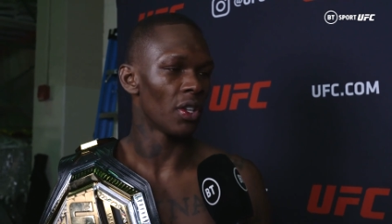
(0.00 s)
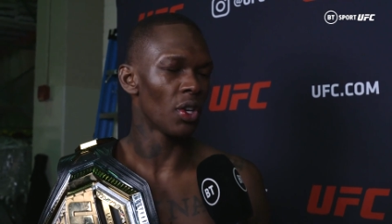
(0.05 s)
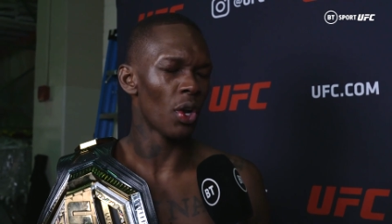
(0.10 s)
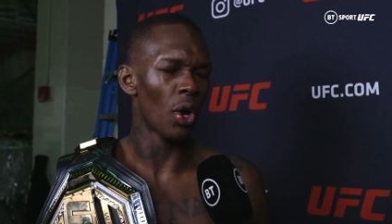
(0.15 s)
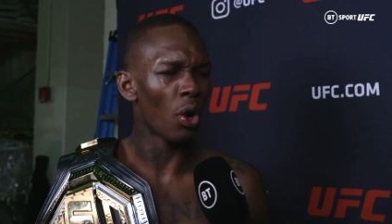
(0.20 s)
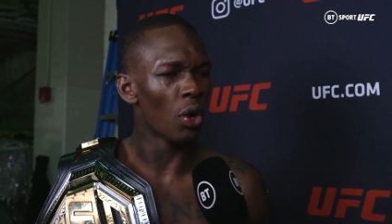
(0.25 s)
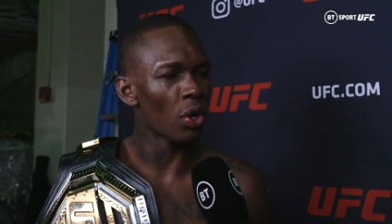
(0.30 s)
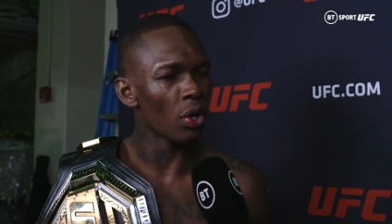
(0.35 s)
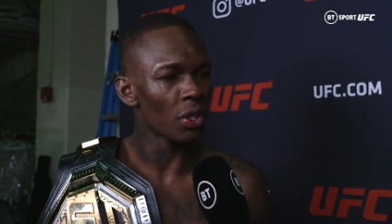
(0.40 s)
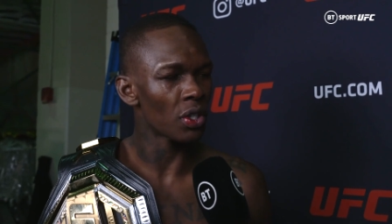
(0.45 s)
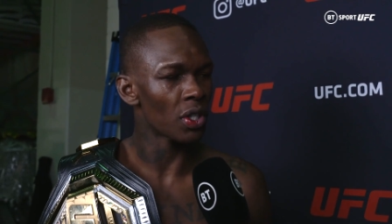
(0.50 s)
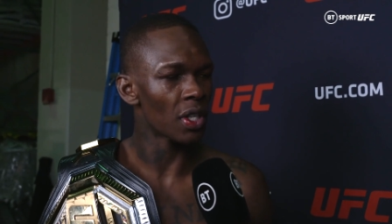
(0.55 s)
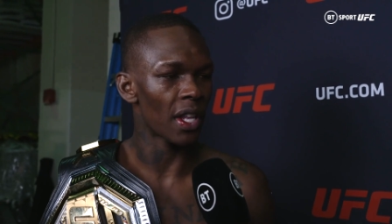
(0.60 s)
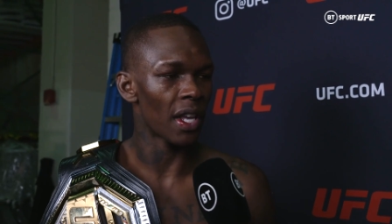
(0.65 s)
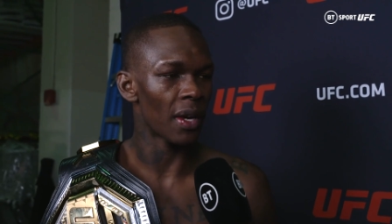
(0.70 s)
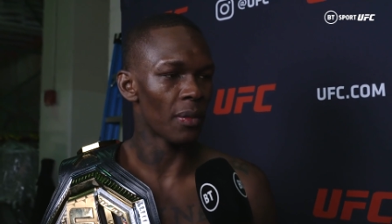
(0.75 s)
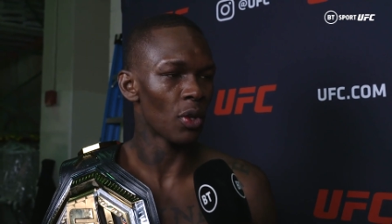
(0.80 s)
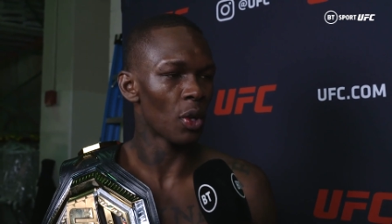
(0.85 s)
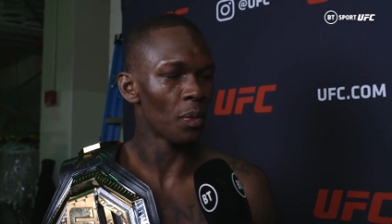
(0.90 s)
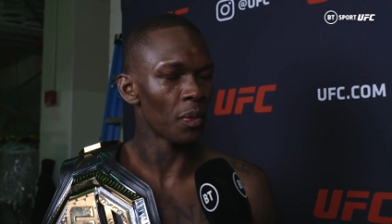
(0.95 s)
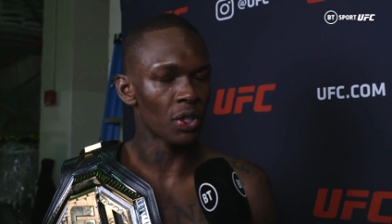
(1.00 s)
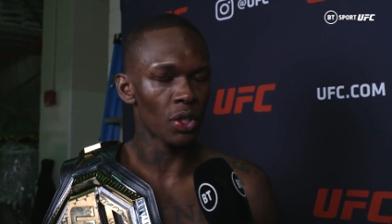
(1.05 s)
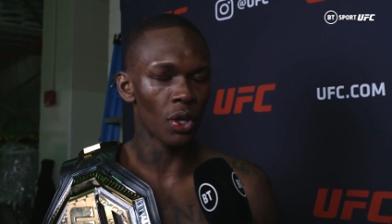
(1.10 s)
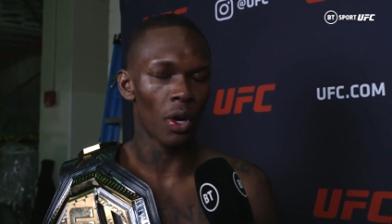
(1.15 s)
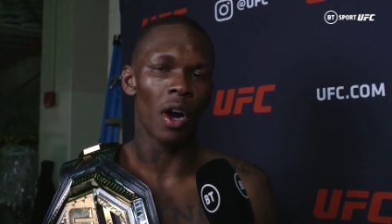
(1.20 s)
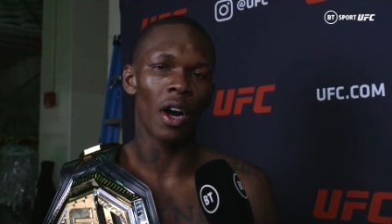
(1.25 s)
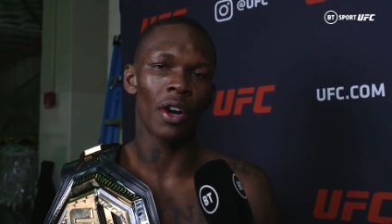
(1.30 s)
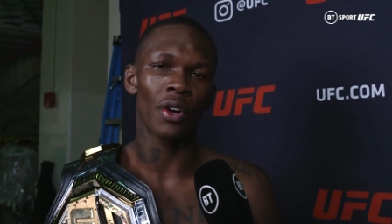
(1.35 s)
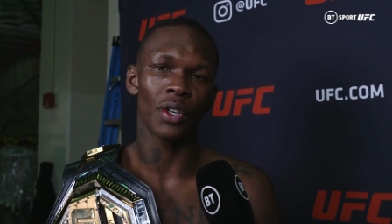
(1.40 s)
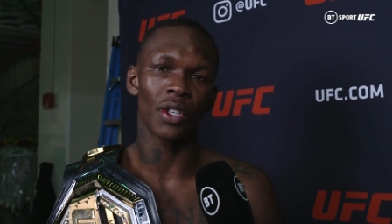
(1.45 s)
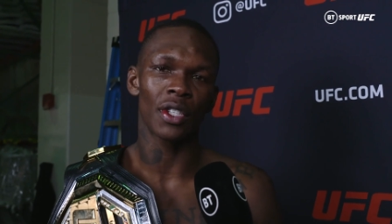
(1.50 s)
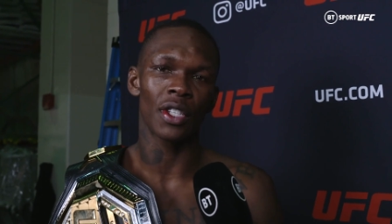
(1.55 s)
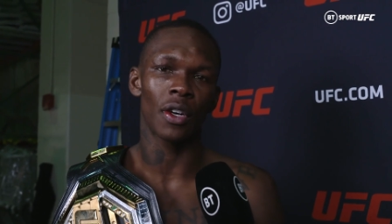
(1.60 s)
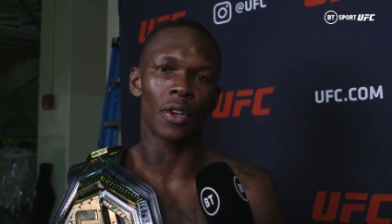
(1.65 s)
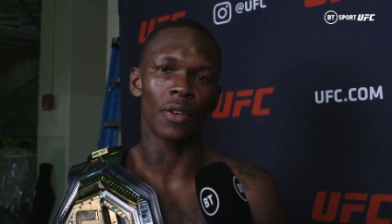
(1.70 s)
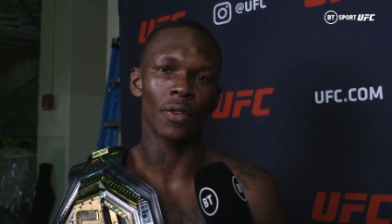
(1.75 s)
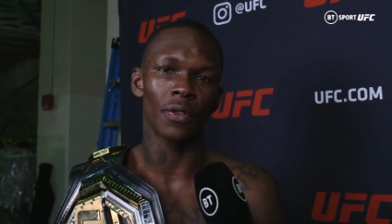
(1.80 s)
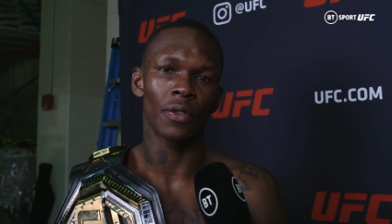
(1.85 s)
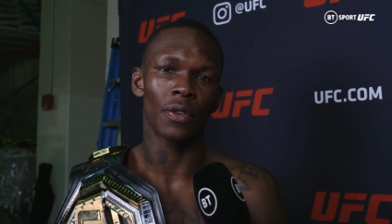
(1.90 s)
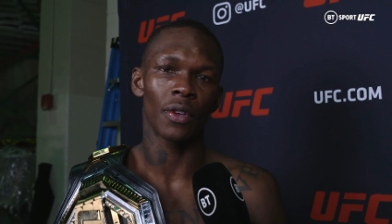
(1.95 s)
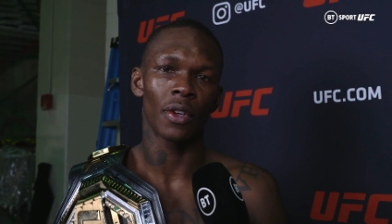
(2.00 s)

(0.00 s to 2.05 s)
Don't hold on to them. Don't be so hard on yourself.